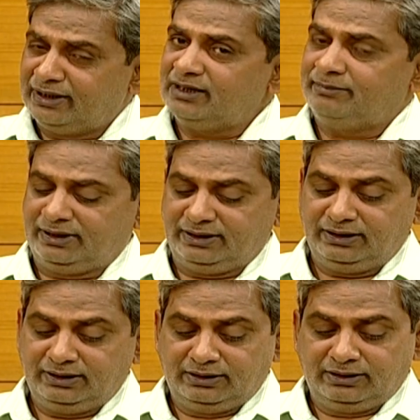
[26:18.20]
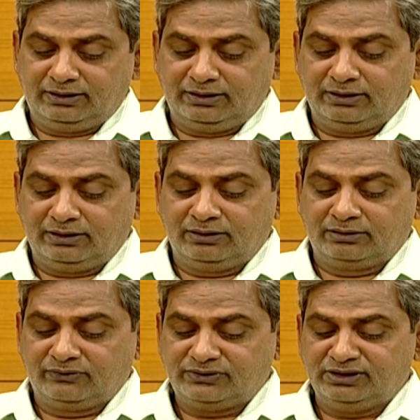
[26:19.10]
Parry.
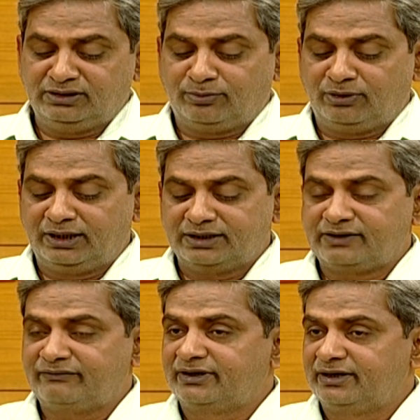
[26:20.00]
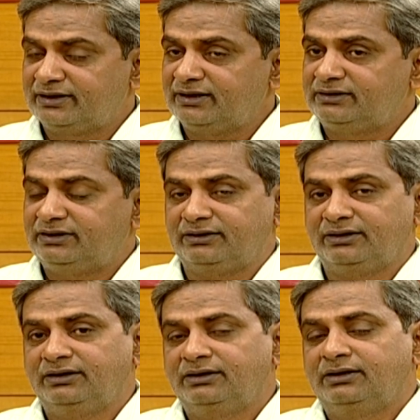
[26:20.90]
Question the politics of a critical
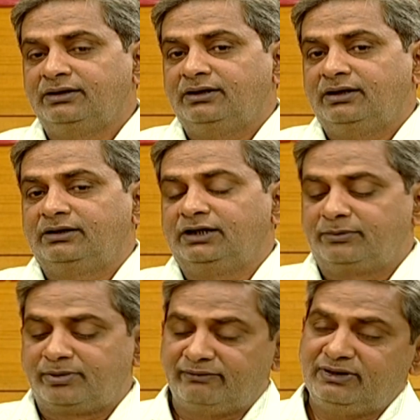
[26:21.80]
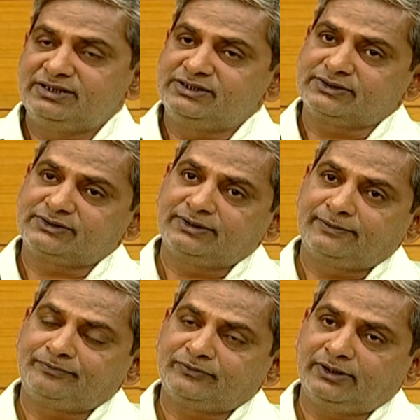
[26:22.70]
theory that privileges
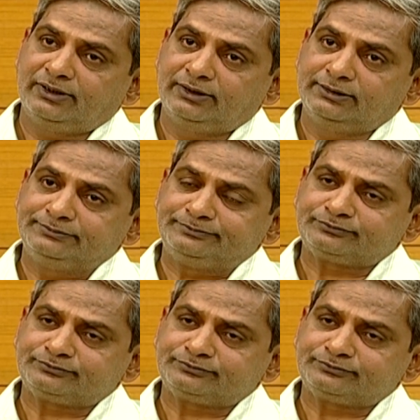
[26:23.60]
the